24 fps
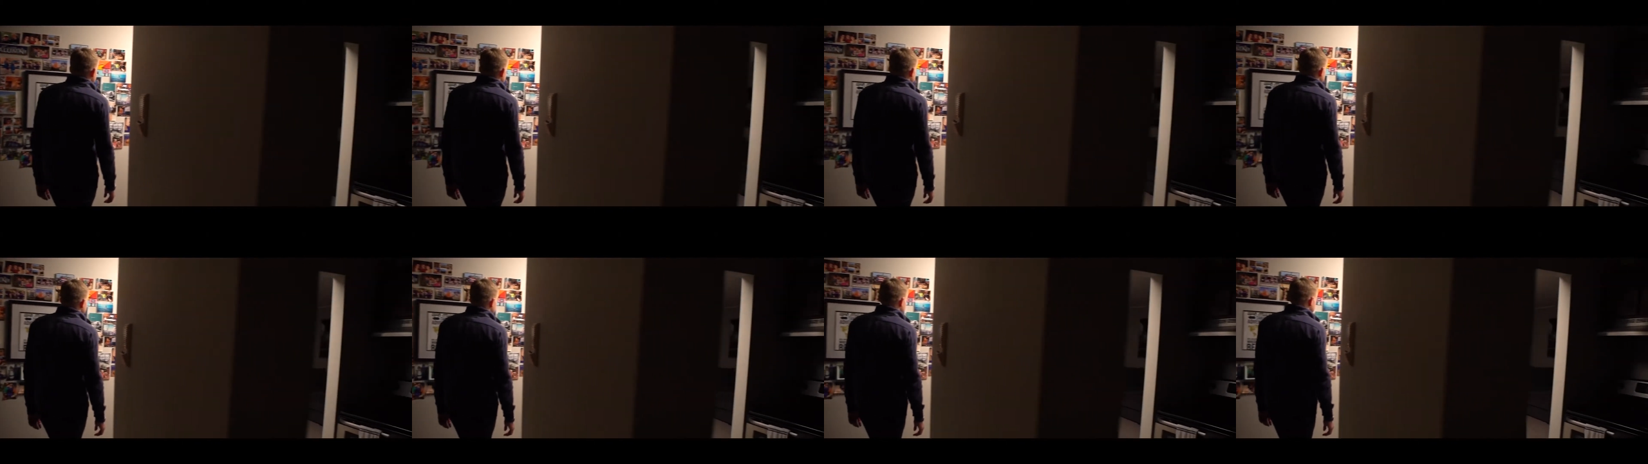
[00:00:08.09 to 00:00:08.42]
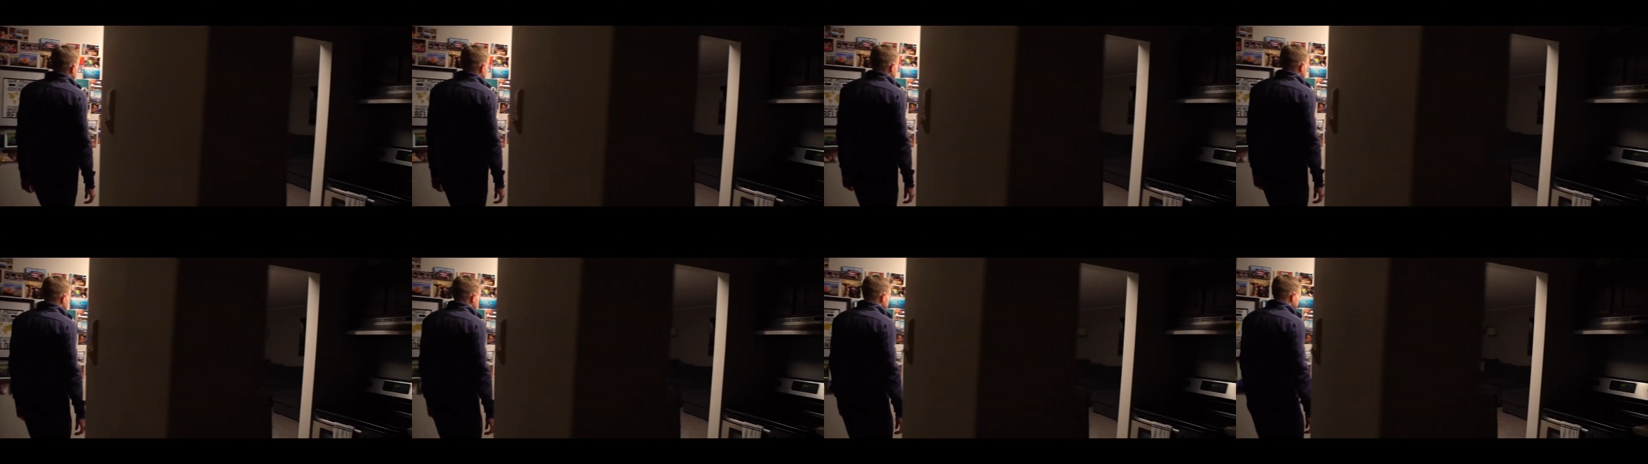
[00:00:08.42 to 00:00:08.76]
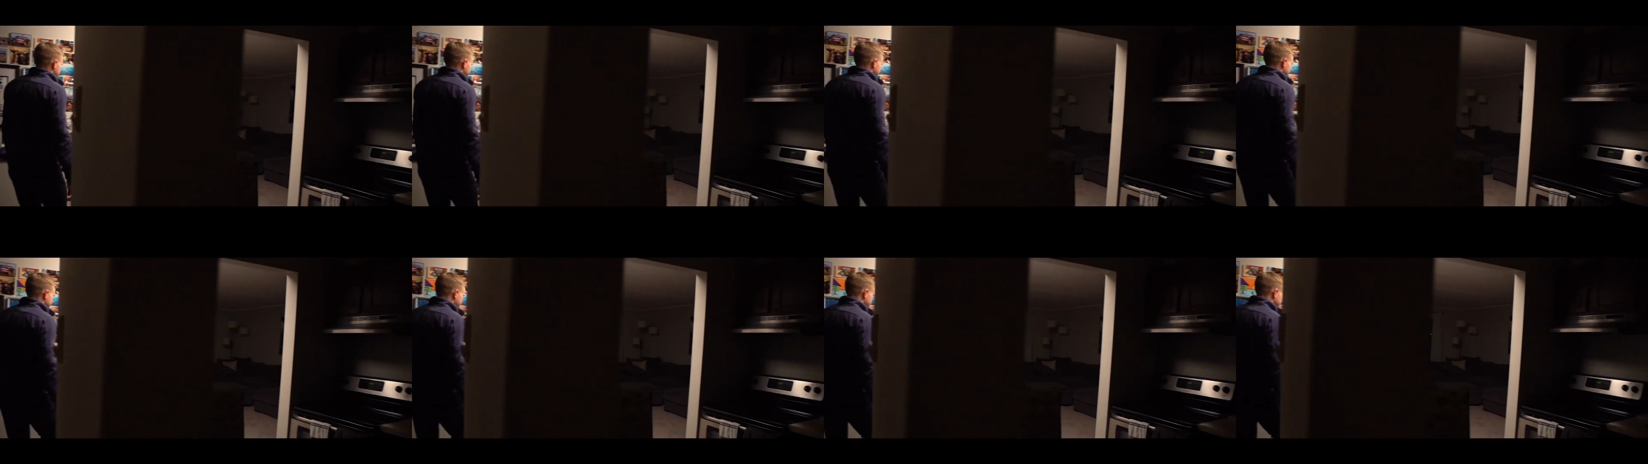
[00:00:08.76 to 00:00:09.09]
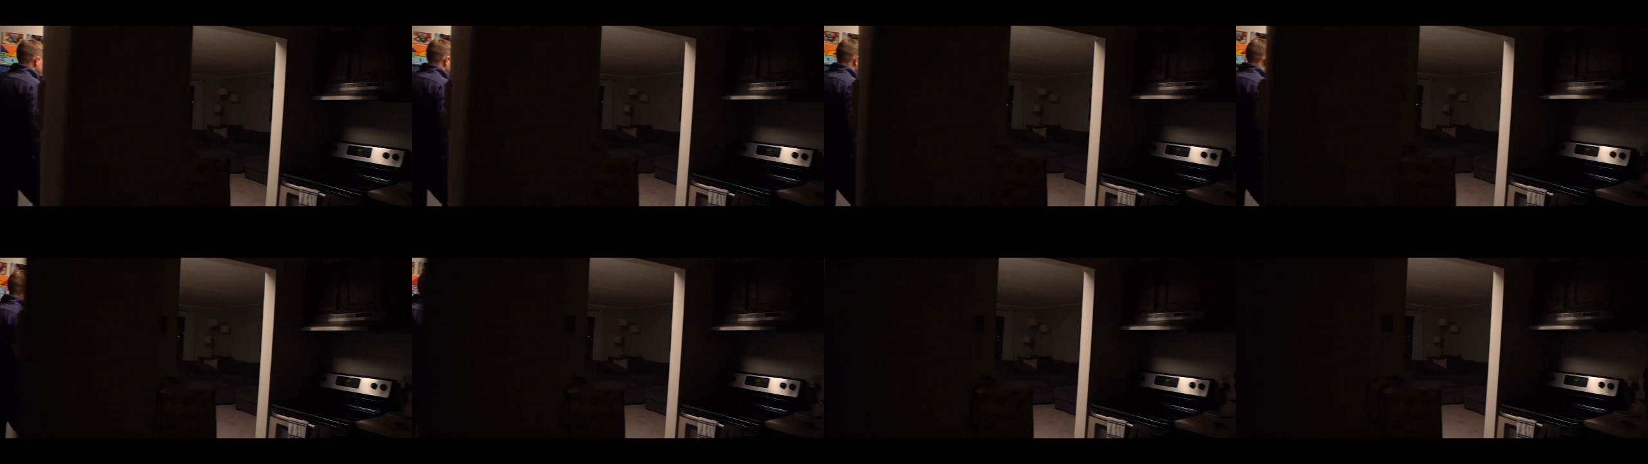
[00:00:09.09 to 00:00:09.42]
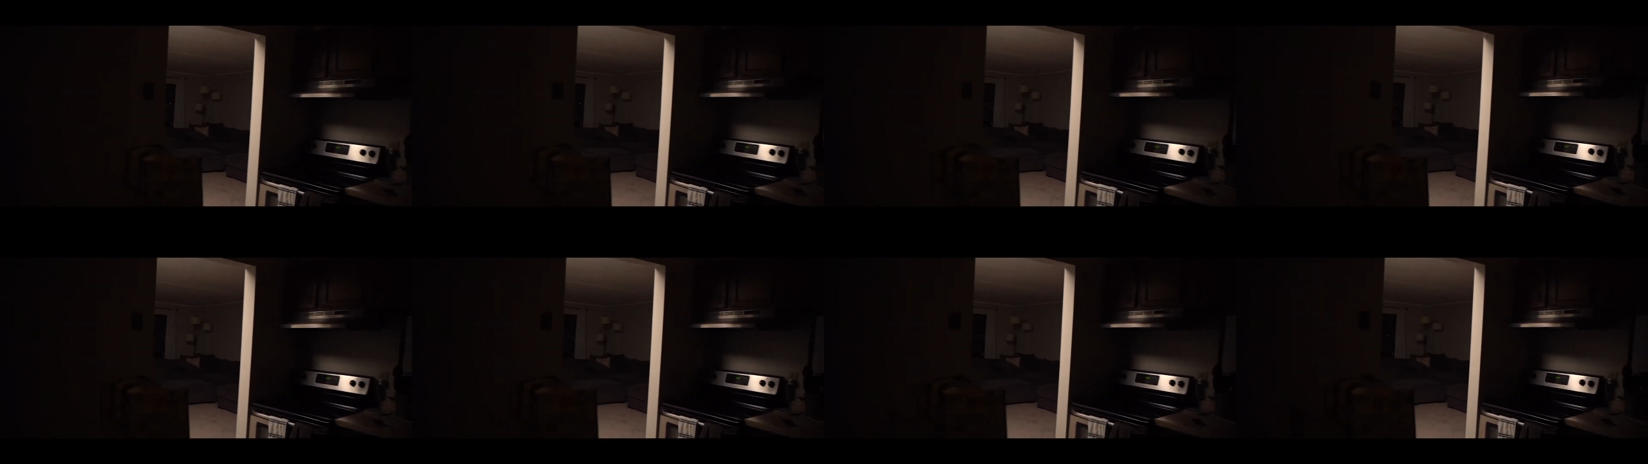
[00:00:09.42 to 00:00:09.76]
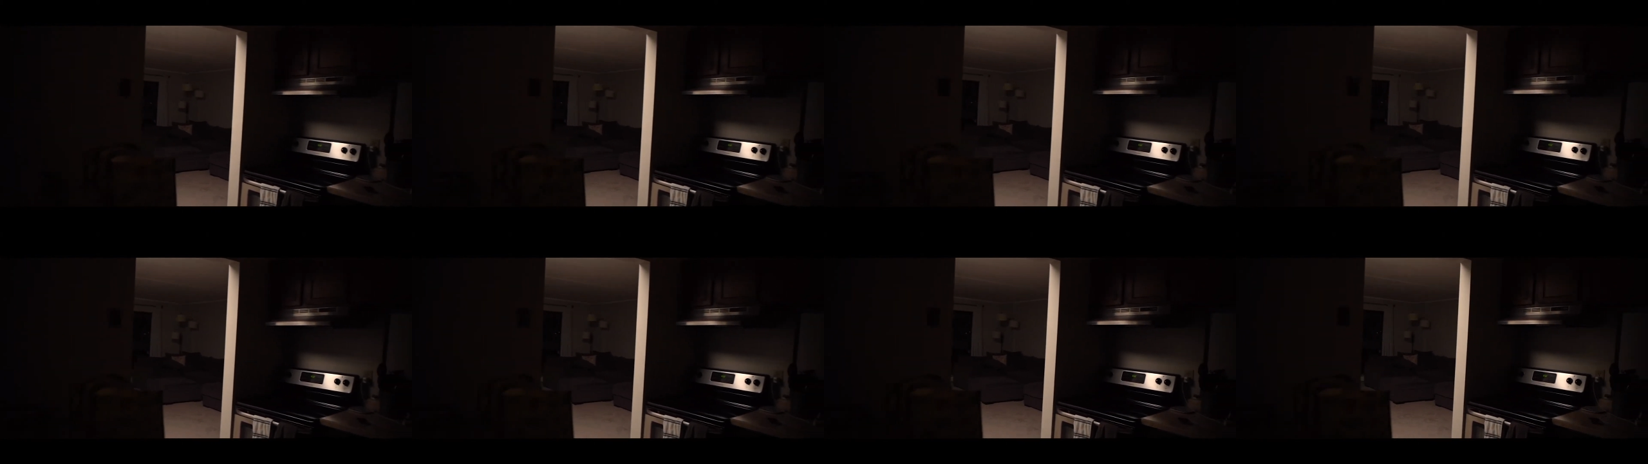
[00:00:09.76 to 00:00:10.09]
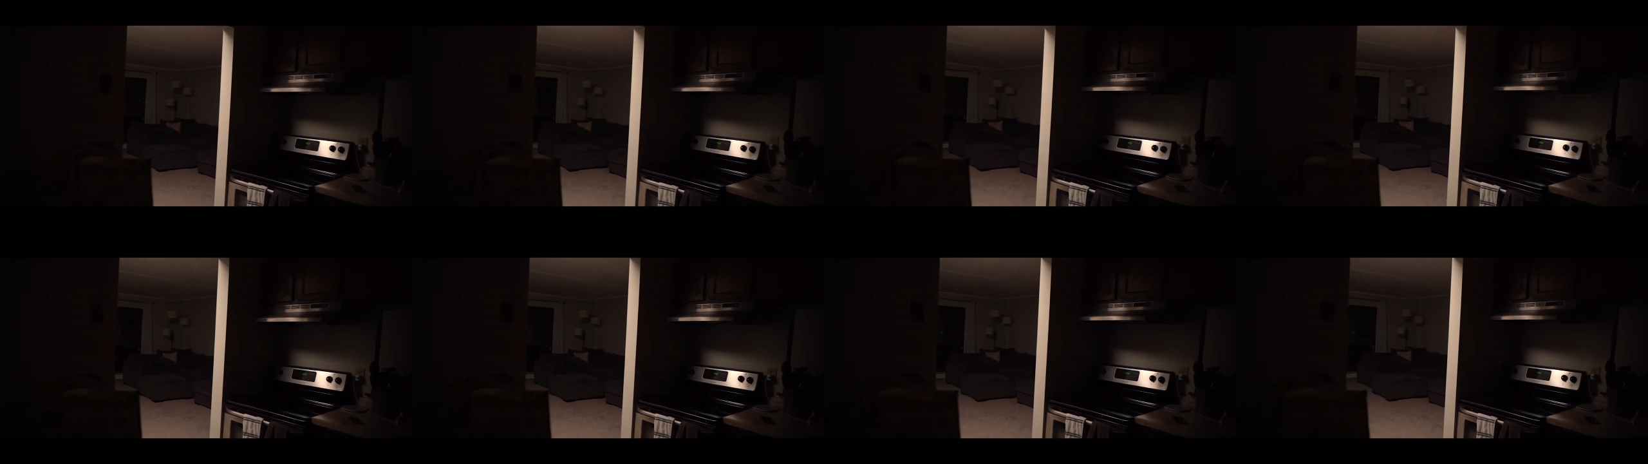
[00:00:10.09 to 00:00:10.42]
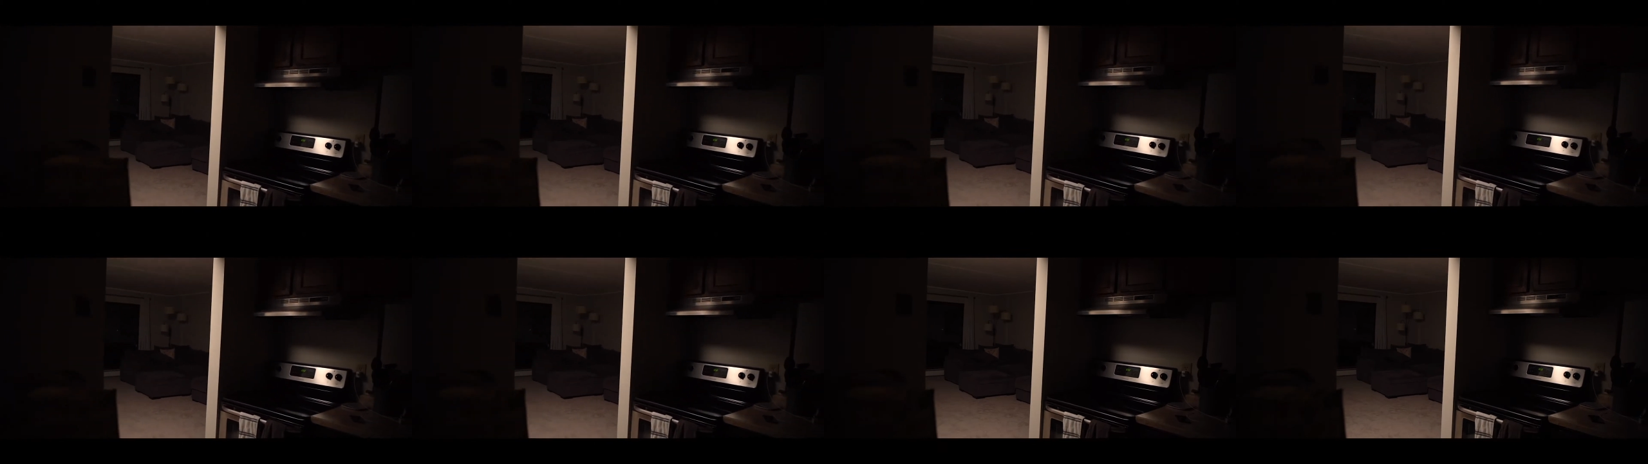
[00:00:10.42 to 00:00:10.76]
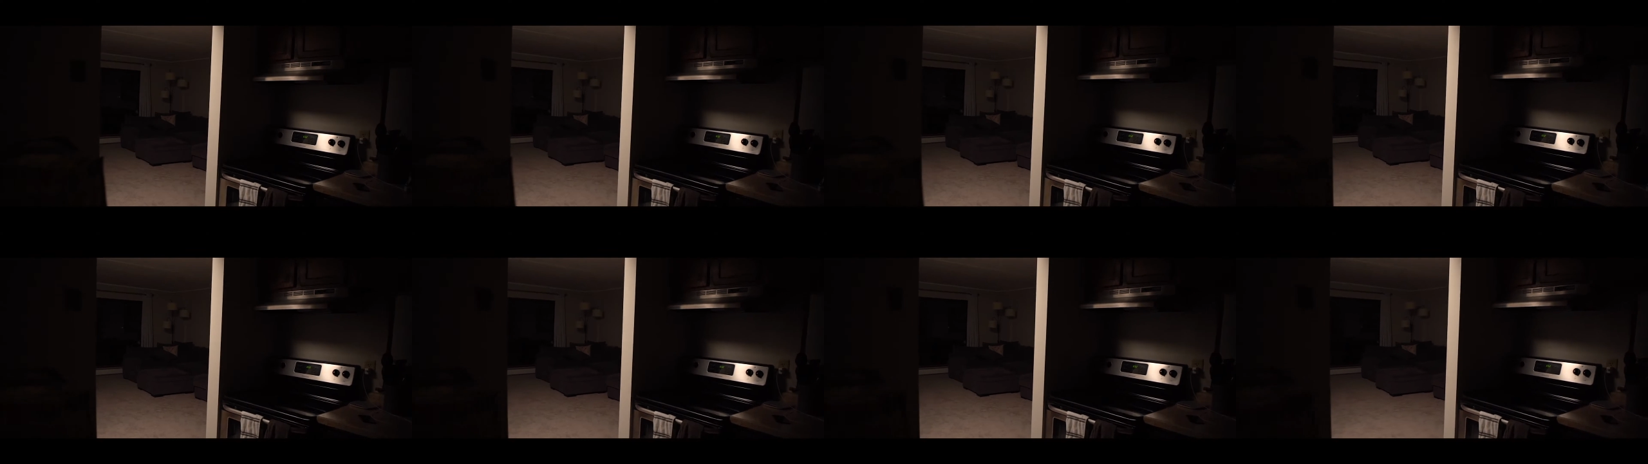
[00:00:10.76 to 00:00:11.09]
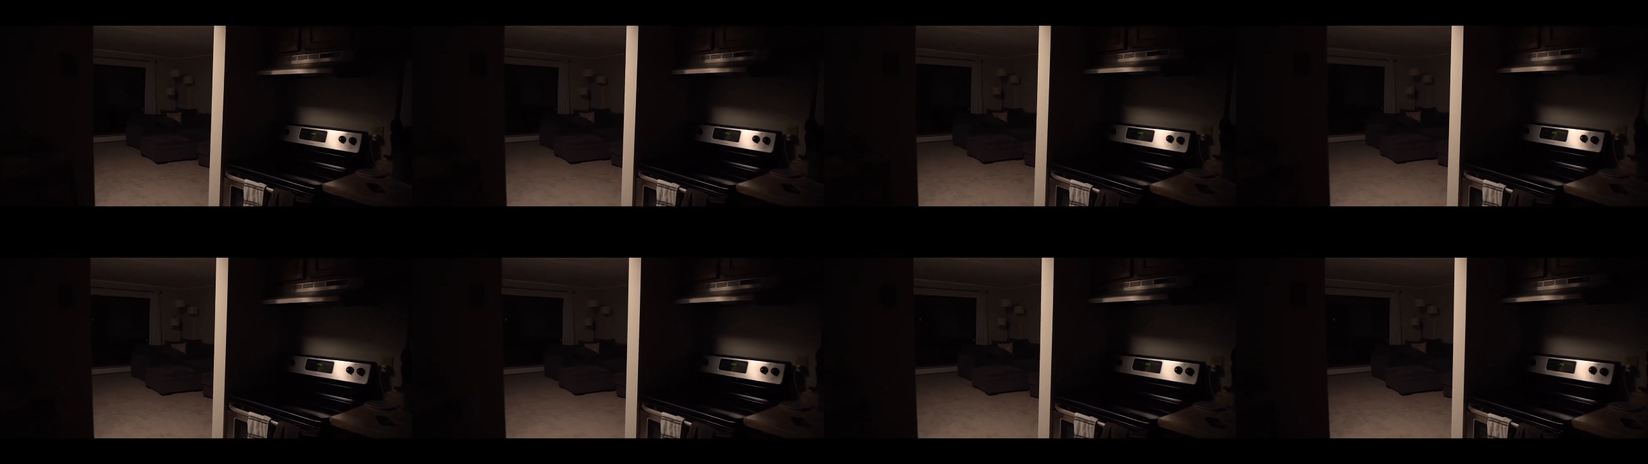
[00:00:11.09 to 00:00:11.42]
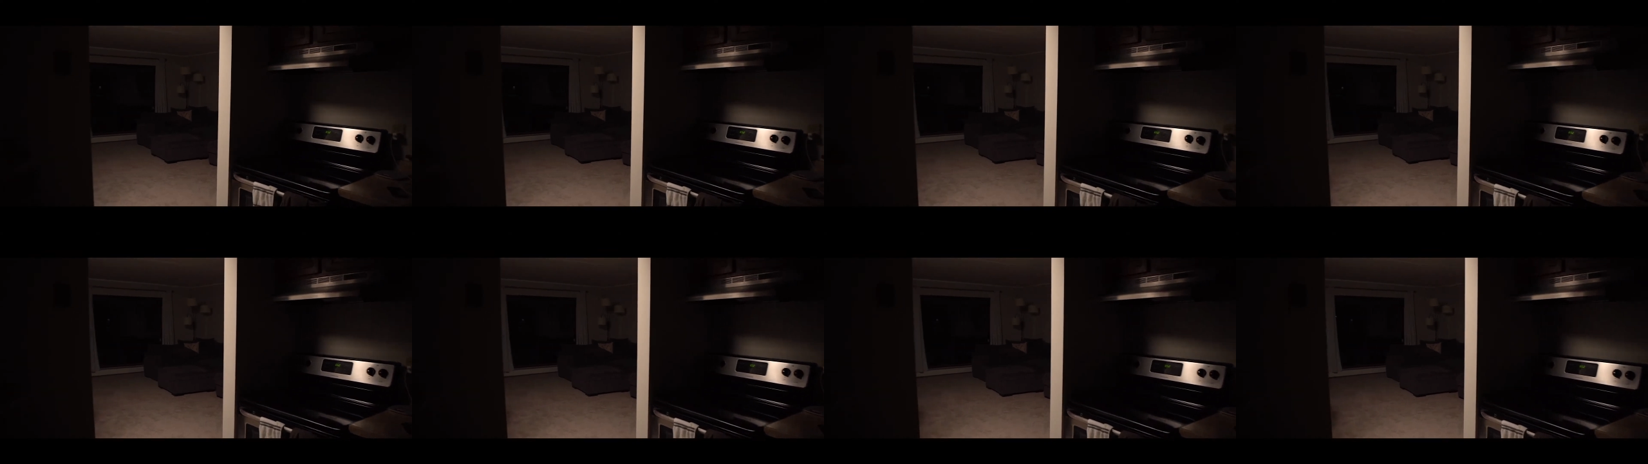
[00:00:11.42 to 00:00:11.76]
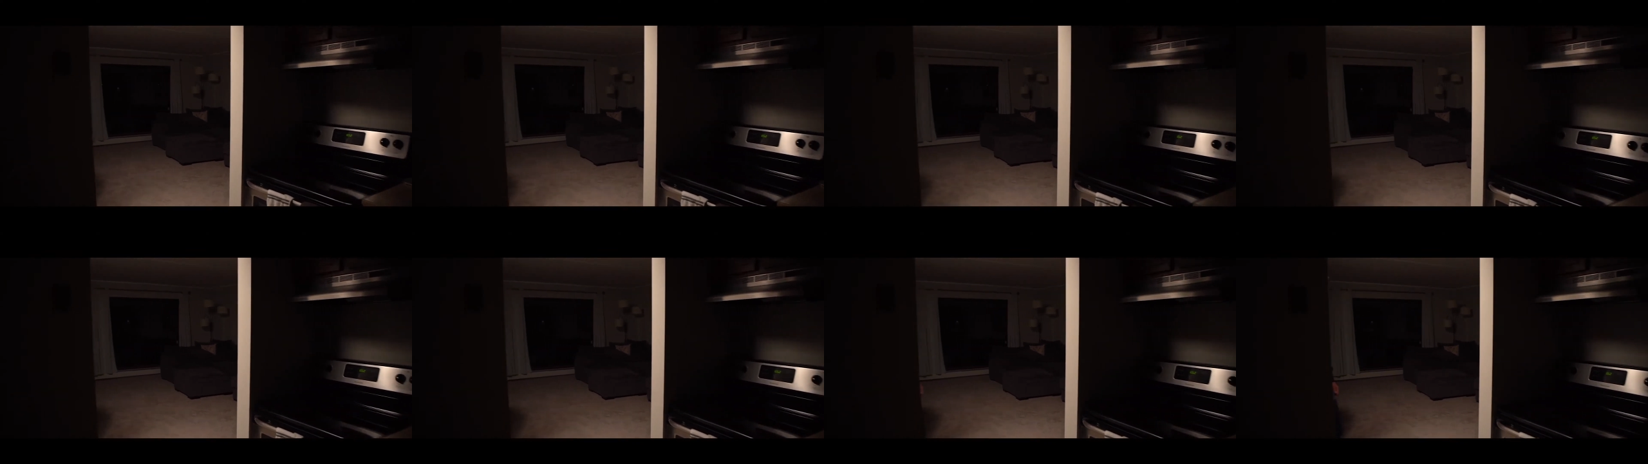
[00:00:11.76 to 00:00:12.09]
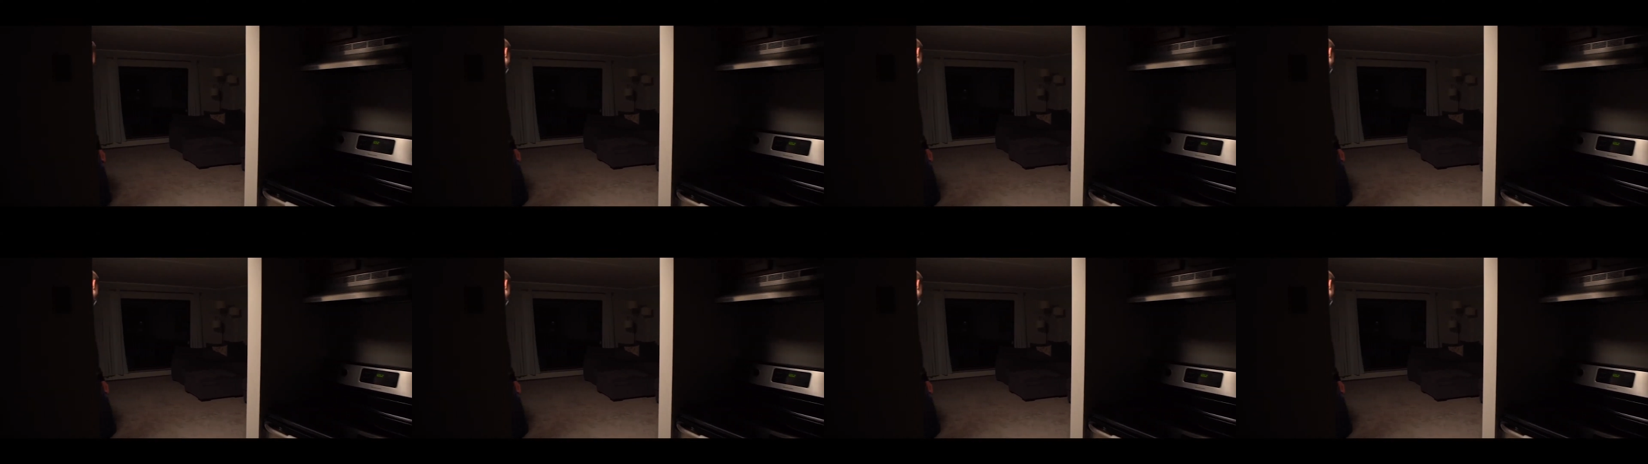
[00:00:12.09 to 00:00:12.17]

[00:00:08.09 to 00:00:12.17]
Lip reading: (no speaker visible)